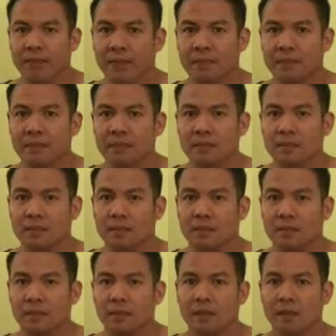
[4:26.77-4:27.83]
but
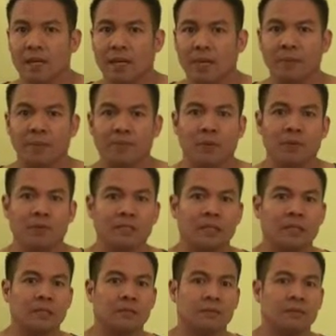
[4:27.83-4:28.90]
I'll be
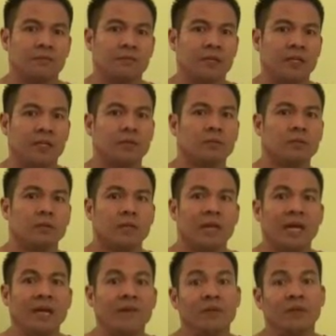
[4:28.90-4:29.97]
posting
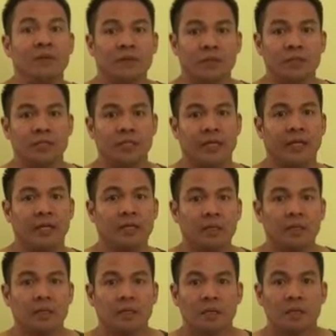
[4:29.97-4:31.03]
videos every Thursday
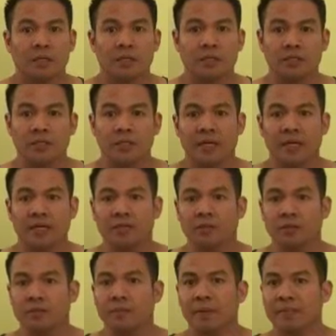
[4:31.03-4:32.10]
night.
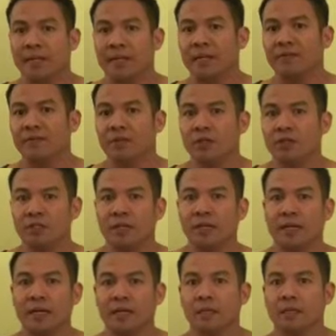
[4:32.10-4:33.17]
So expect that every
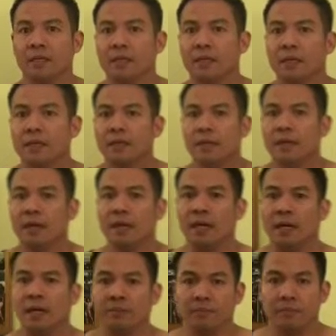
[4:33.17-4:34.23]
Thursday night.
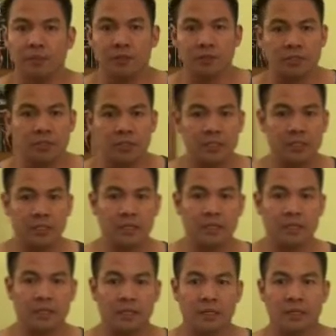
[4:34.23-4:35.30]
You'll
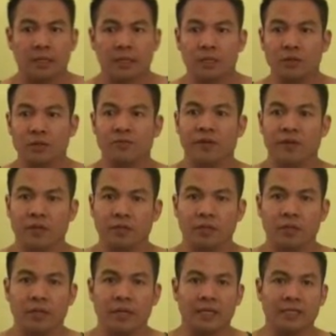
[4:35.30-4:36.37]
see new
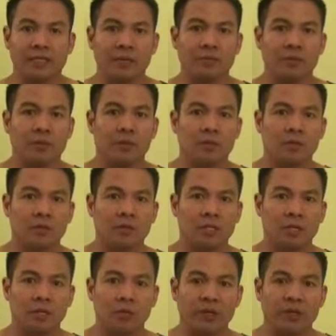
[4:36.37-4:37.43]
videos. So the next time you'll
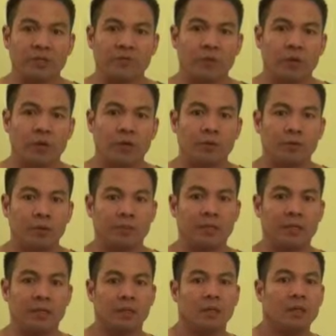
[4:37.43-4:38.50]
see week four will
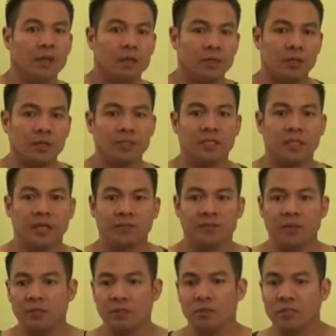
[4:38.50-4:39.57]
be
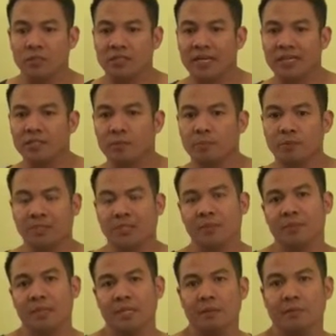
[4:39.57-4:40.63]
Thursday. If I do decide to put
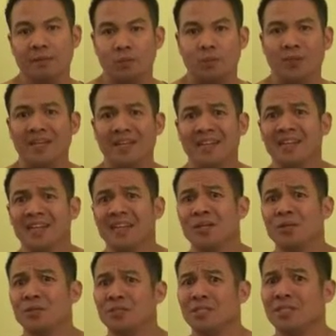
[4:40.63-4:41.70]
something in between,
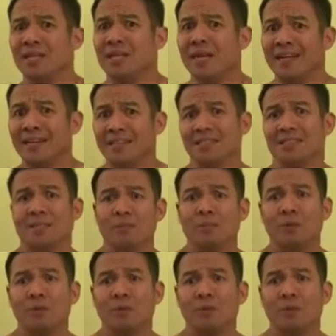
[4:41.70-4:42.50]
you'll see that